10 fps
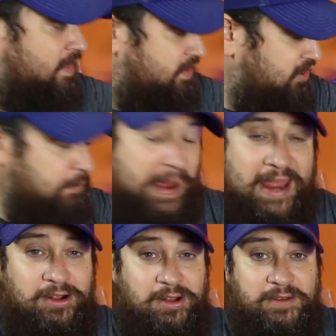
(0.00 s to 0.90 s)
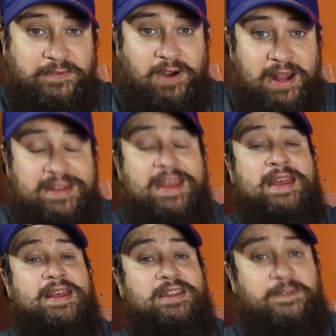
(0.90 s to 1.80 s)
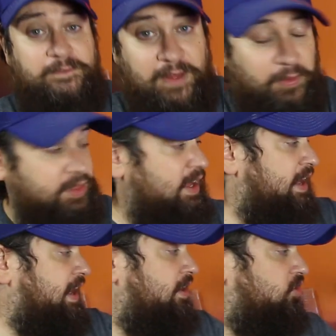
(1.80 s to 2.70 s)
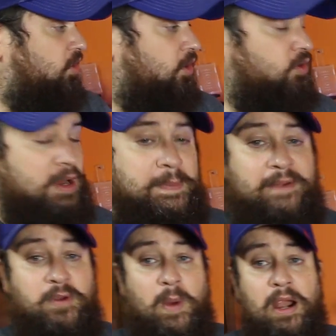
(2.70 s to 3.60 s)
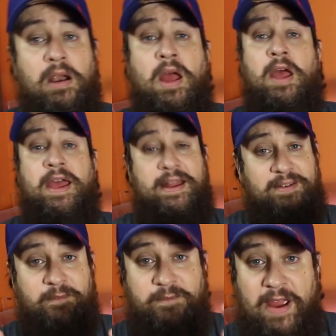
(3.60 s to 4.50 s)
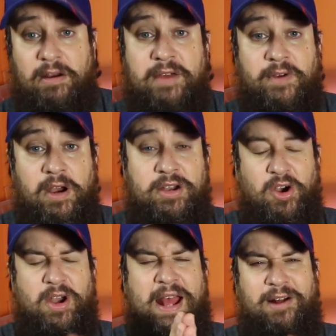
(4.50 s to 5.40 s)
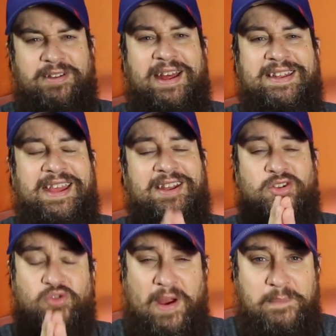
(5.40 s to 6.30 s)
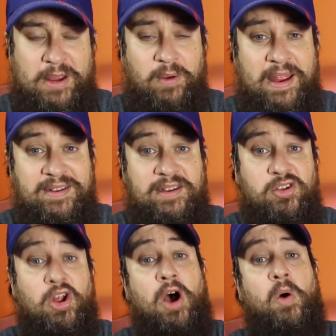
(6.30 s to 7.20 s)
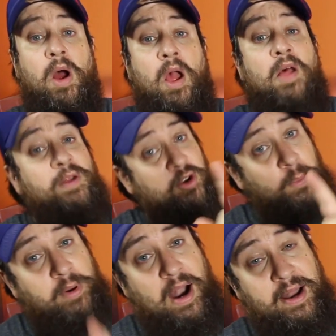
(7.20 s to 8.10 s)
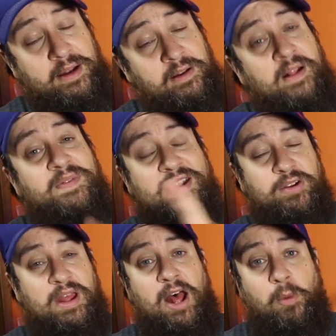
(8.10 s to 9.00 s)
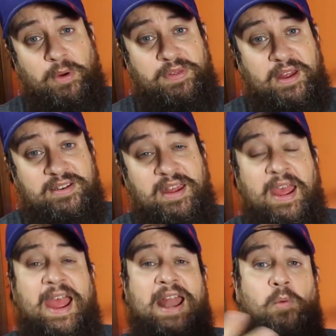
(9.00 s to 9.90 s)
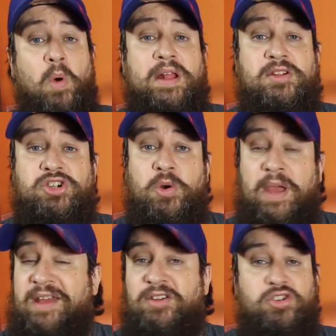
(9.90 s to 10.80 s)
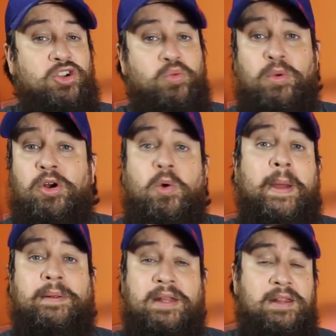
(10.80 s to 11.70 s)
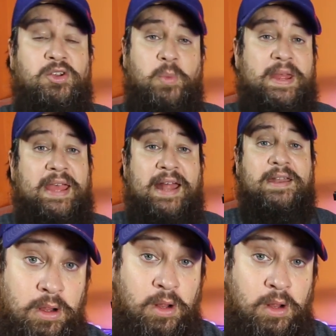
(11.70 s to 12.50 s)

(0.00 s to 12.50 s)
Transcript: This panel on the front is filthy. I got salt creep everywhere. It's a very, very dirty outside tank and it's driving me crazy. So there's a product that's gonna help with this and I wanted to showcase it just real quickly this weekend.